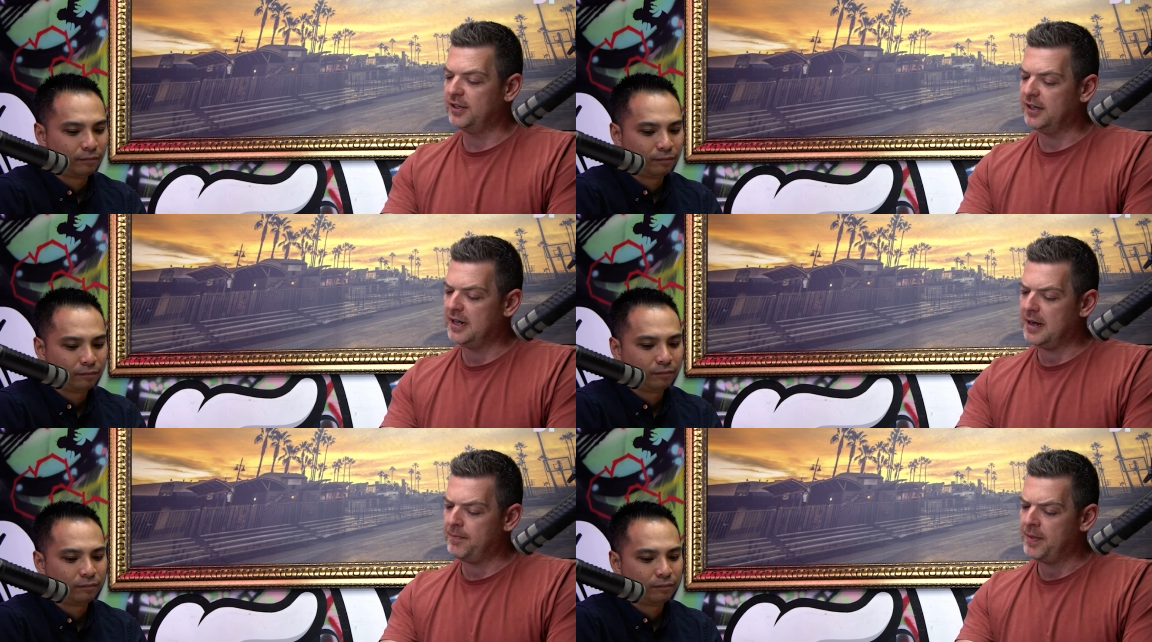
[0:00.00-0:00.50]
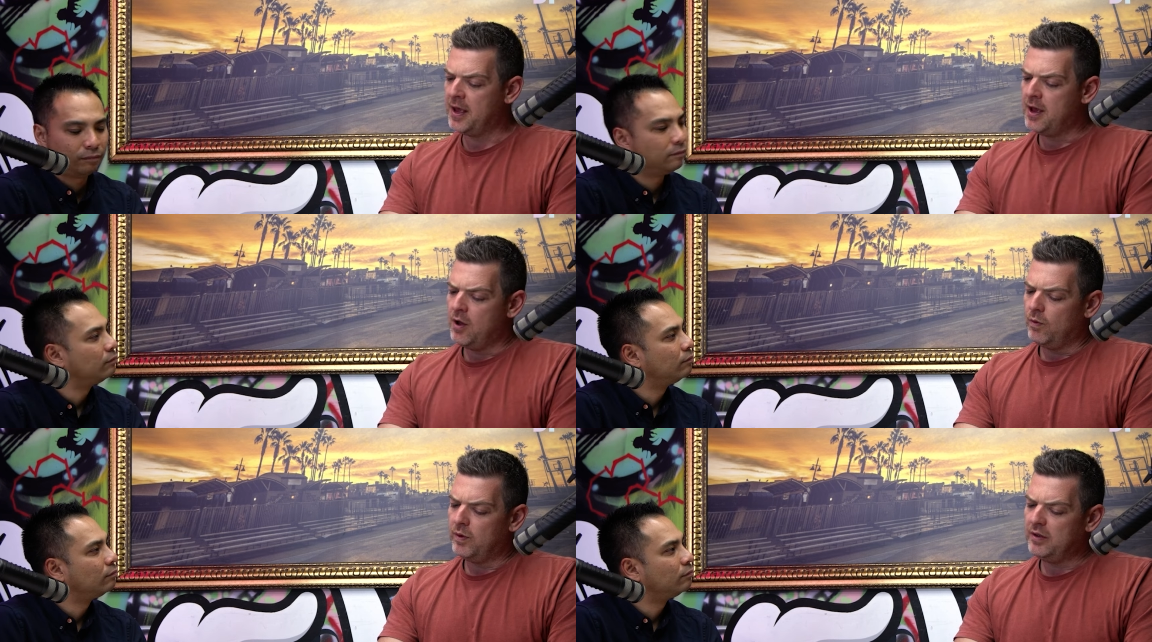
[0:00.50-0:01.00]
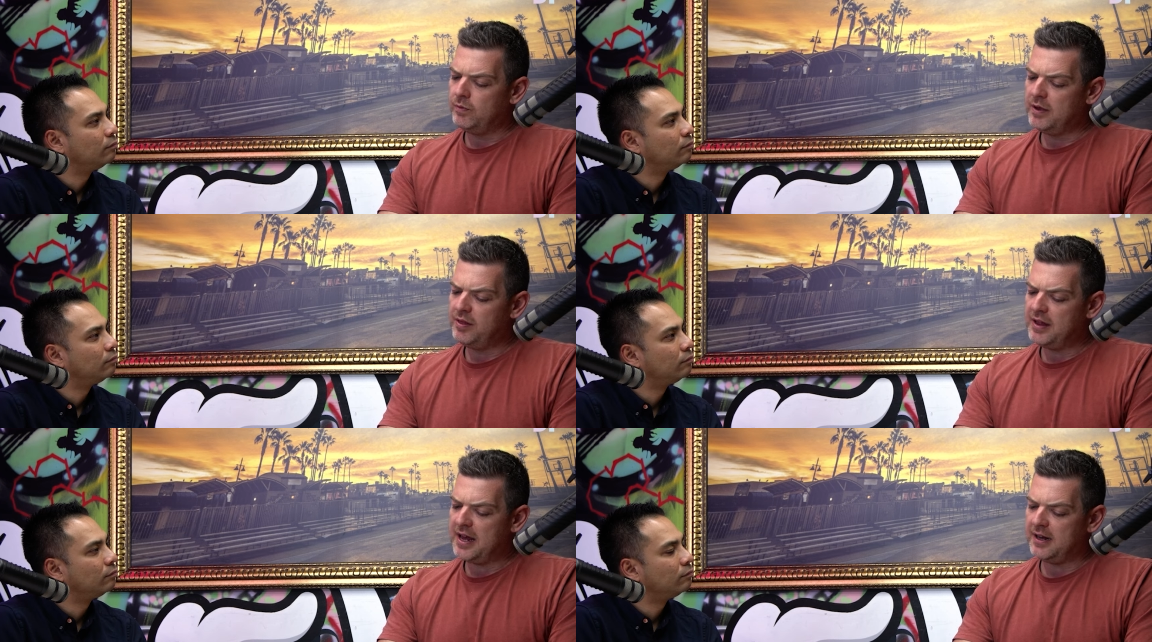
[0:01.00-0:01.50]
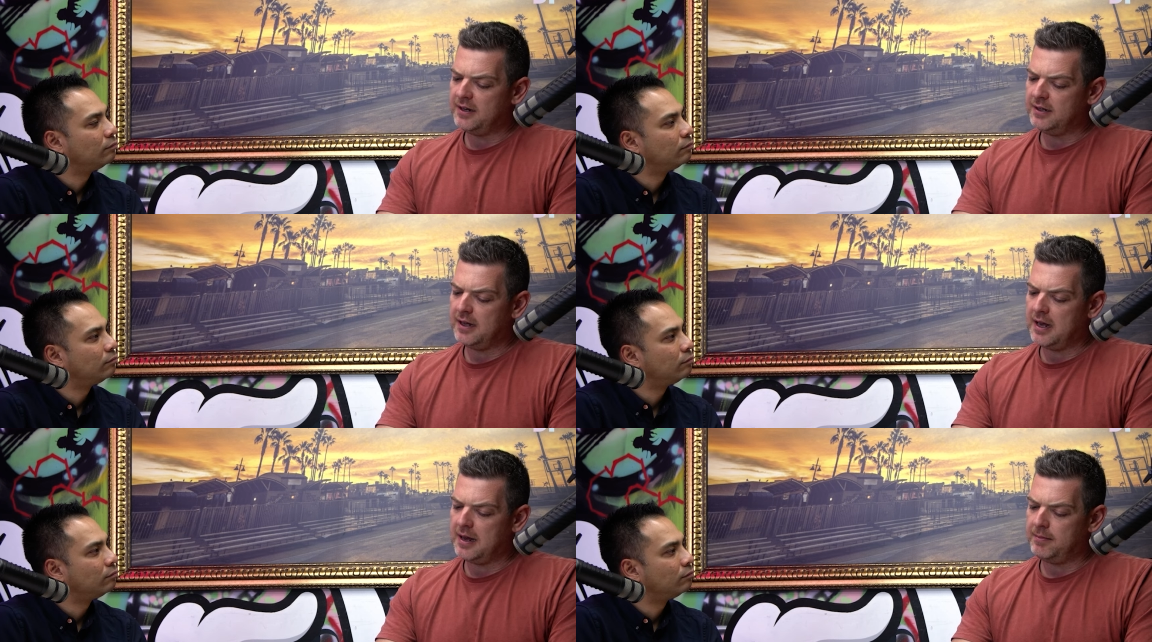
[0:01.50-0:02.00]
Speaker 1: And um, with, with that,
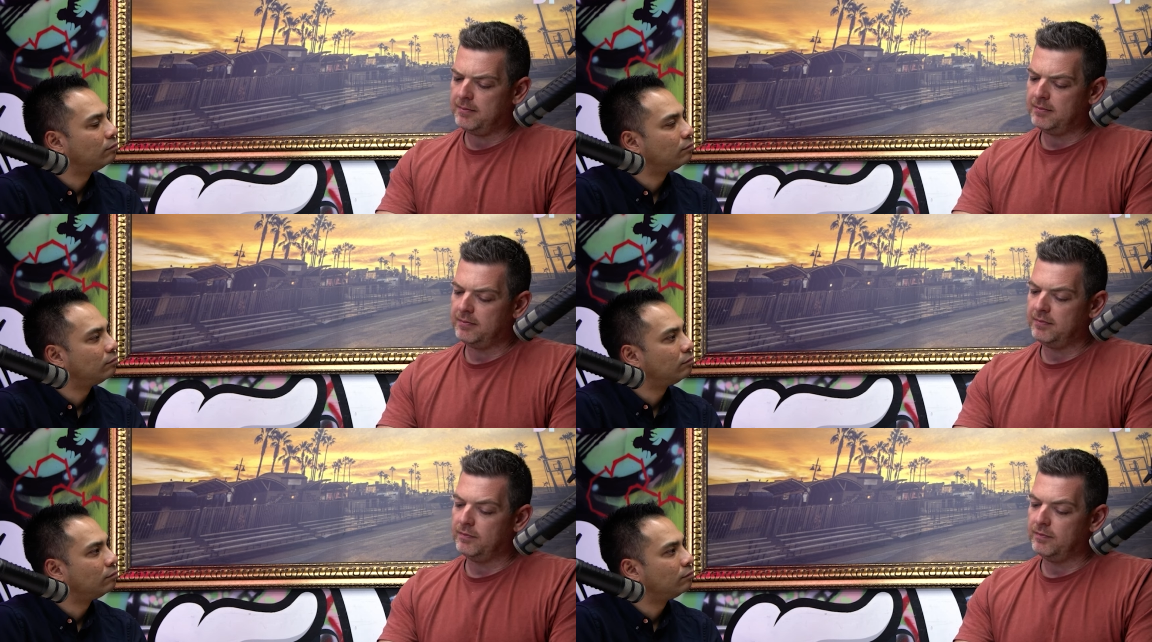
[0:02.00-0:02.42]
um,